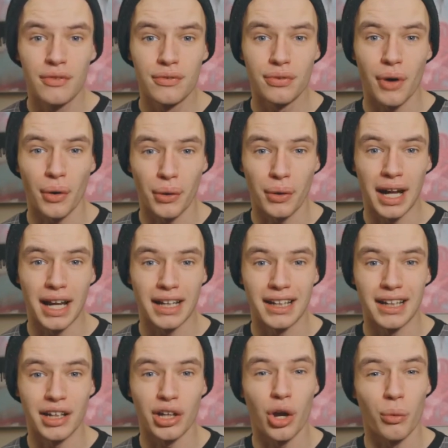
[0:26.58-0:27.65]
photo
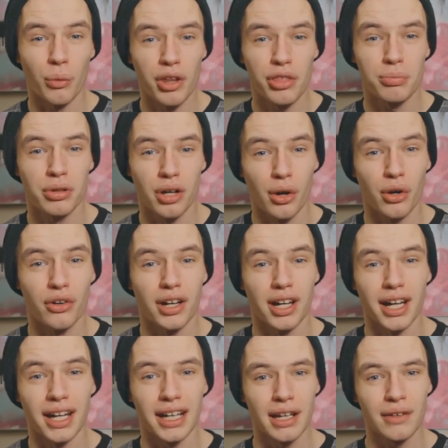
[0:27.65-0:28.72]
editing with
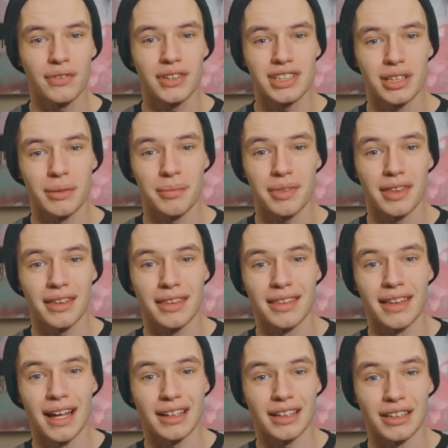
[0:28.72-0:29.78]
Procreate if it's something
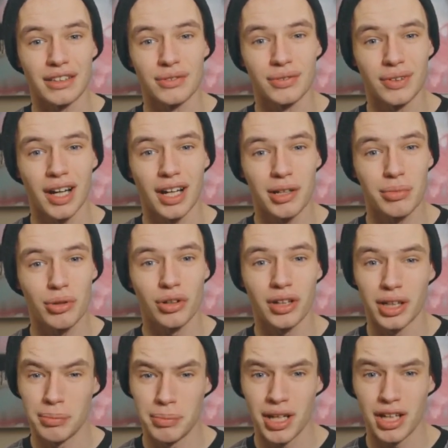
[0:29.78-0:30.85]
that is viable
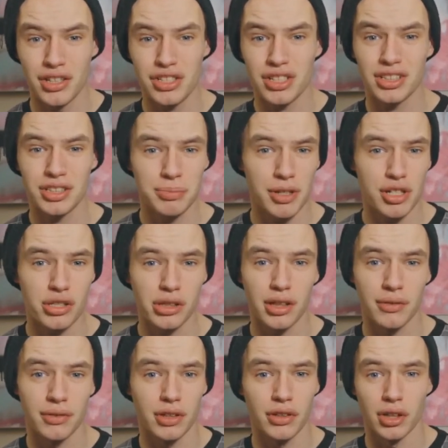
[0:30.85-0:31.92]
in a pinch, especially
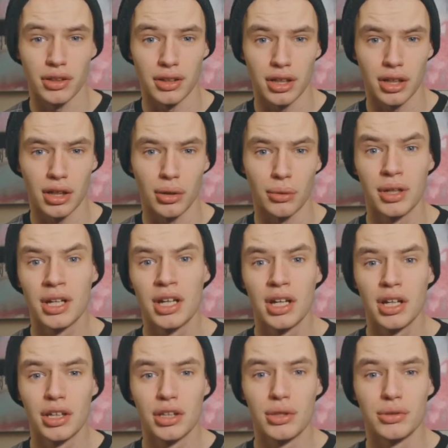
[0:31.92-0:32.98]
if you're on the go
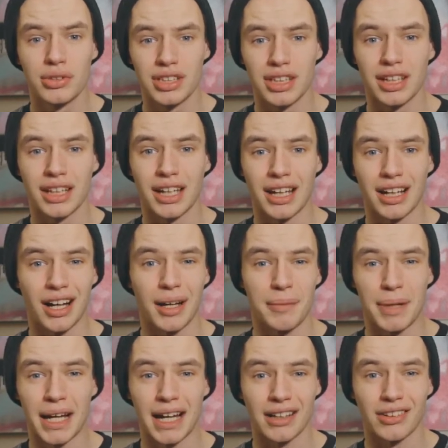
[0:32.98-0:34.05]
using an
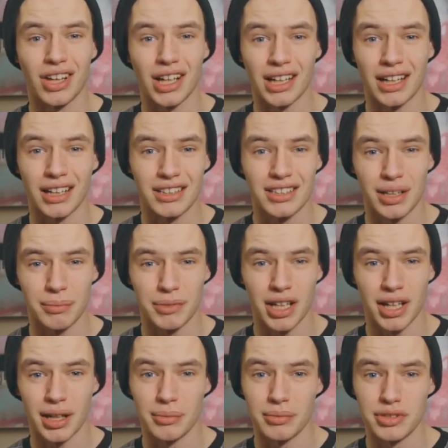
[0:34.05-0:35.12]
iPad like I
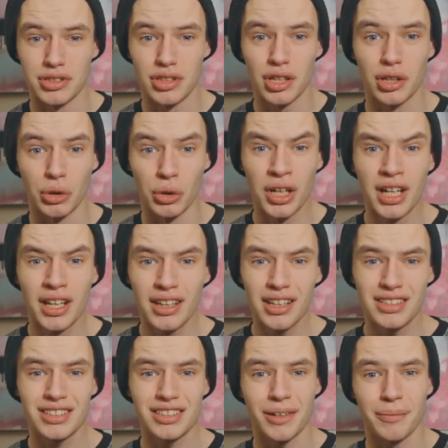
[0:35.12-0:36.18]
sometimes do.
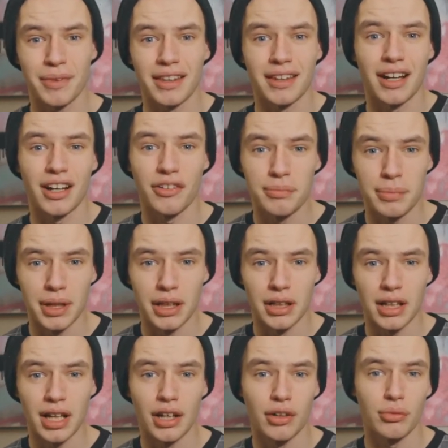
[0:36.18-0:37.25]
This is something that I've been
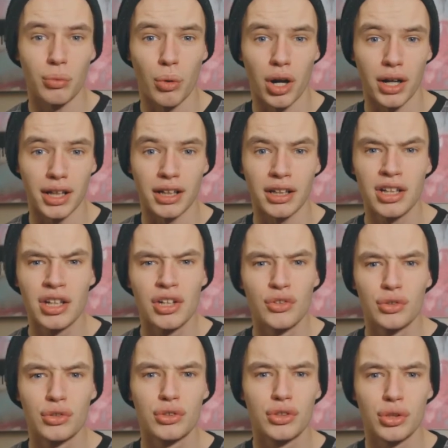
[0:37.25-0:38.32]
kind of wanting
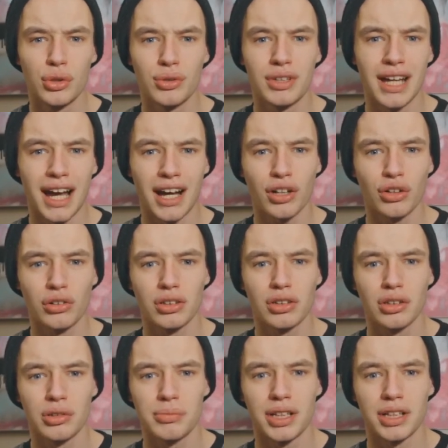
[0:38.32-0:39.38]
to tackle a
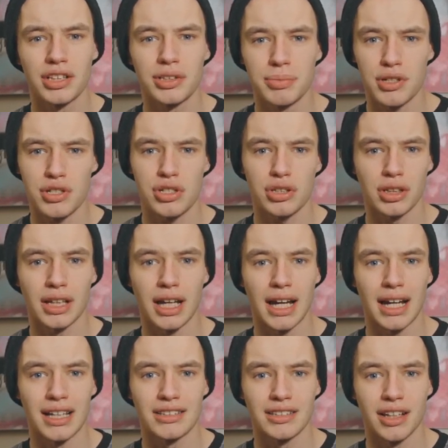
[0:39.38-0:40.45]
little bit, especially
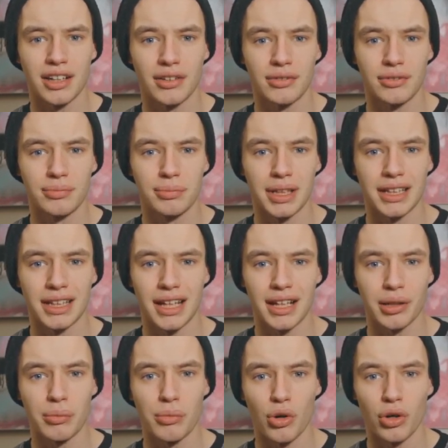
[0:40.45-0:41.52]
as I've been
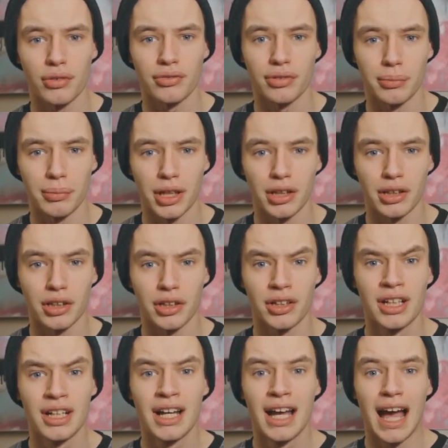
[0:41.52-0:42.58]
getting more familiar
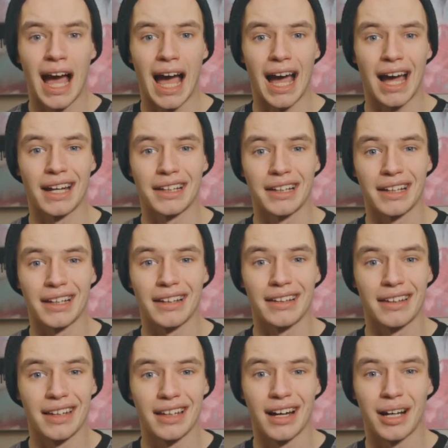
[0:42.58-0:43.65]
adding
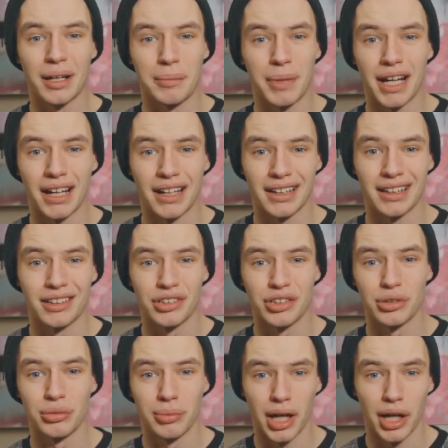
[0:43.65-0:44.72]
the iPad
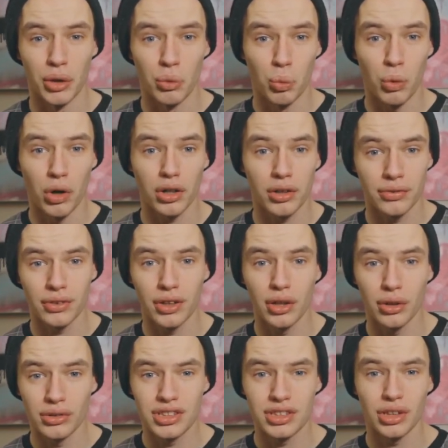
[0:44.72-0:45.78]
into my
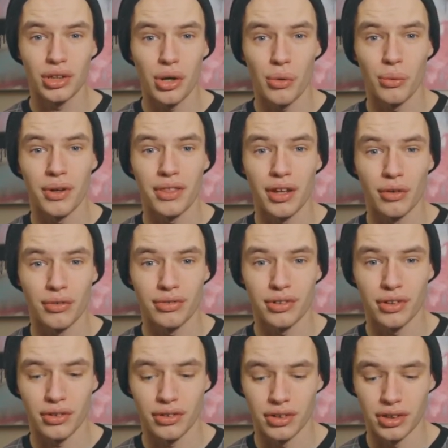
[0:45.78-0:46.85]
workflow. So without
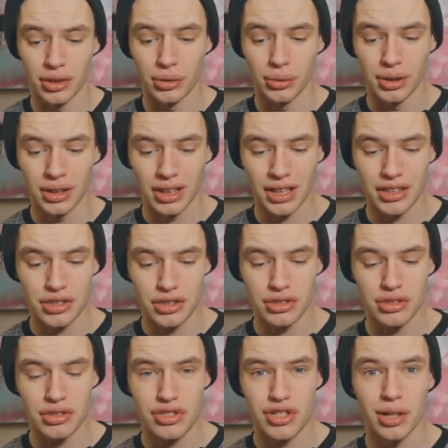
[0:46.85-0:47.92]
further ado, let's
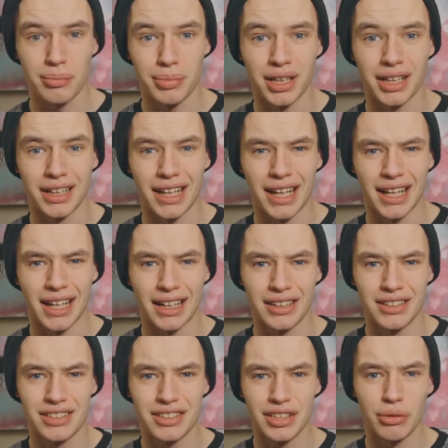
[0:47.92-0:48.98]
jump in
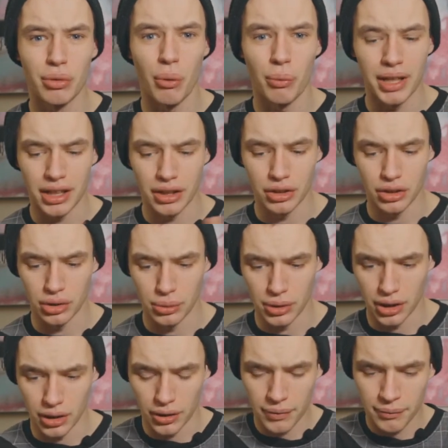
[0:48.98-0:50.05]
and see what we can do
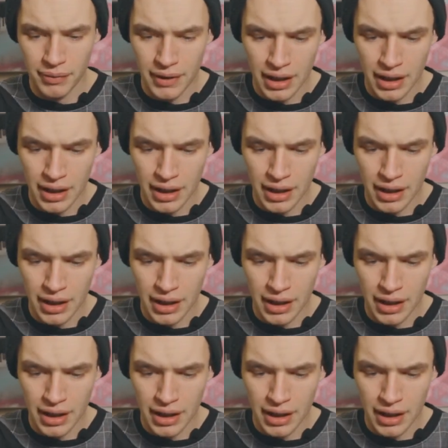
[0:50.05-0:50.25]
here.